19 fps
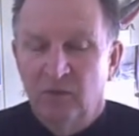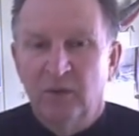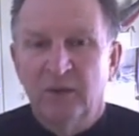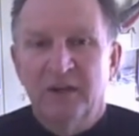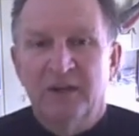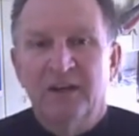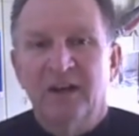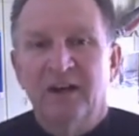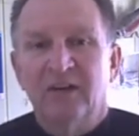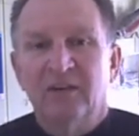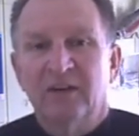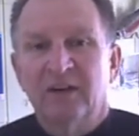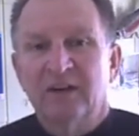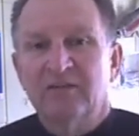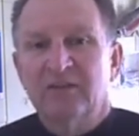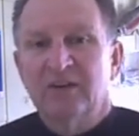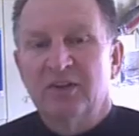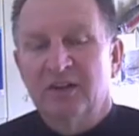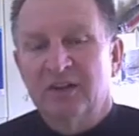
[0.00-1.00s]
would
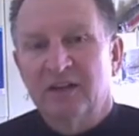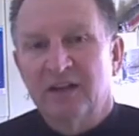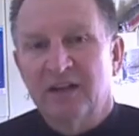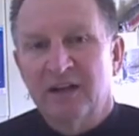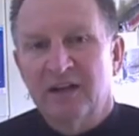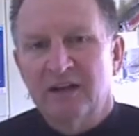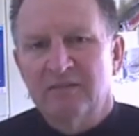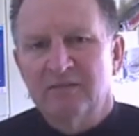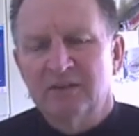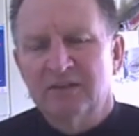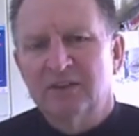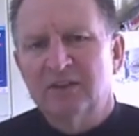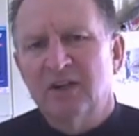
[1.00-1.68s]
inherit everything I have.